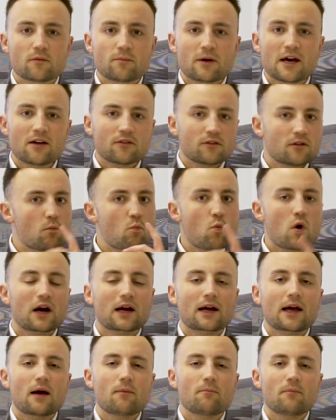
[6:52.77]
of pounds in one
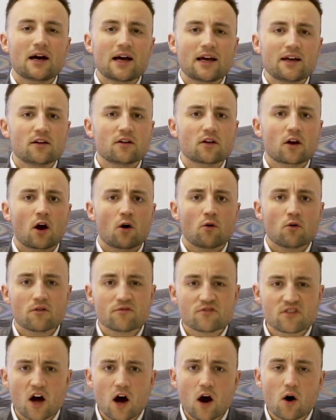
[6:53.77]
campaign and go
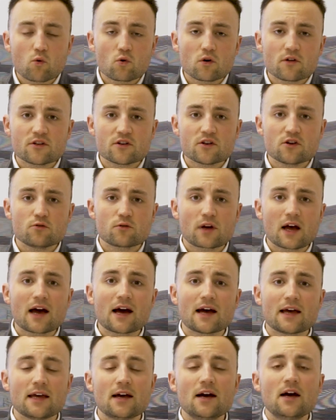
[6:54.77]
over the whole of the
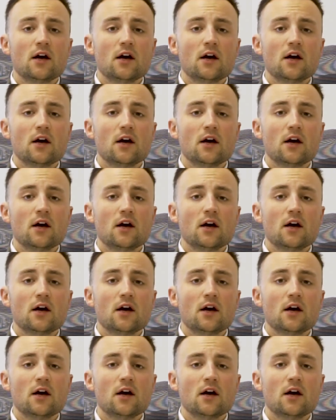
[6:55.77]
UK